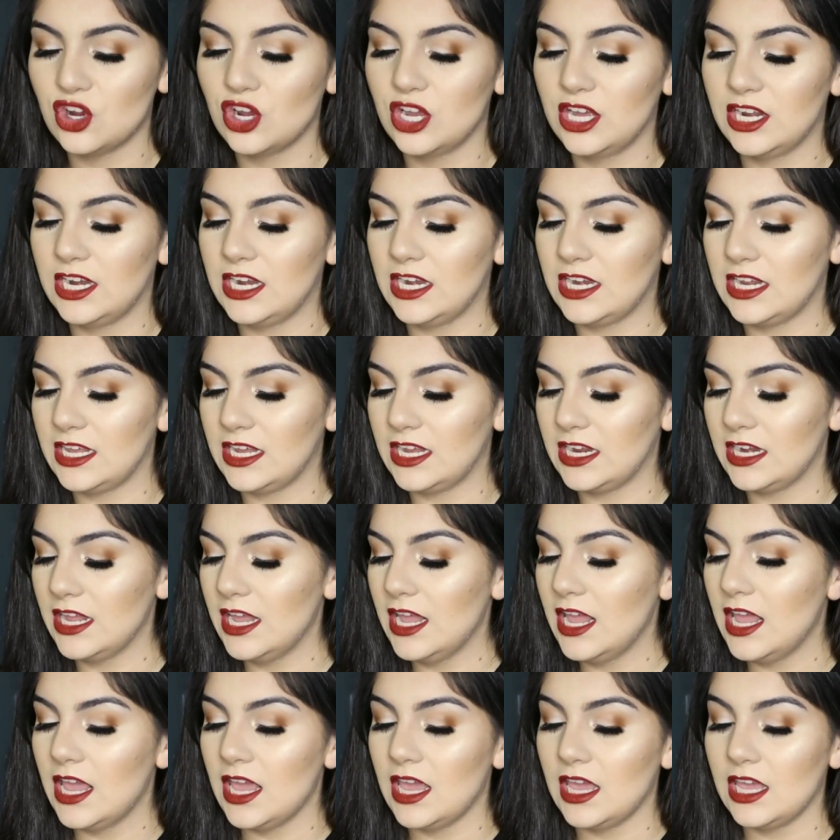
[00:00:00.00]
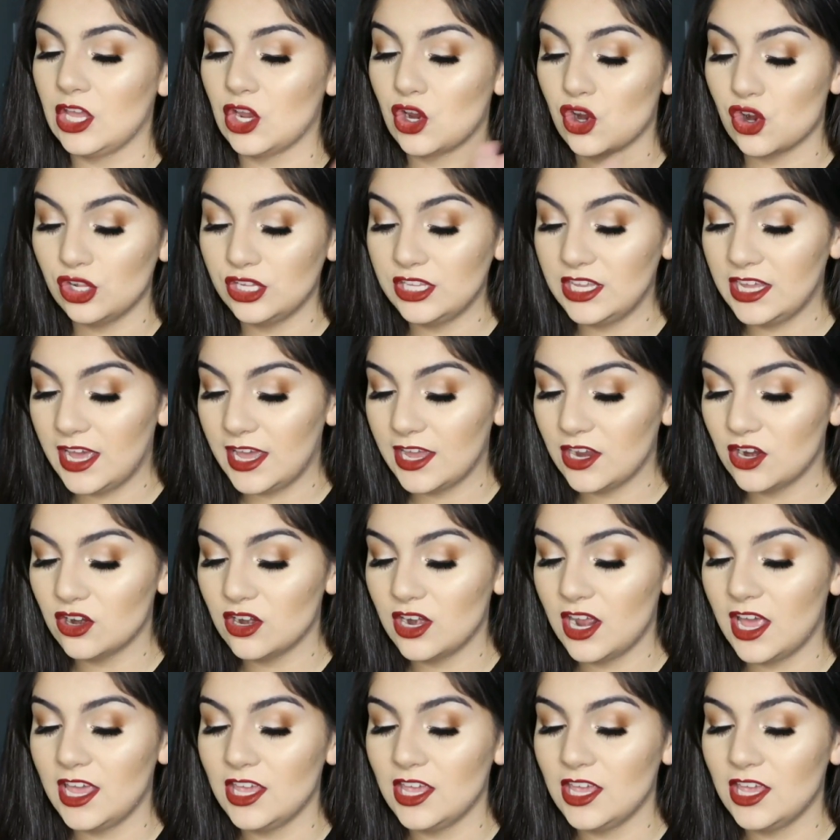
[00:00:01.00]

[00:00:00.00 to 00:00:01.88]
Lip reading: You're gonna need a curling iron.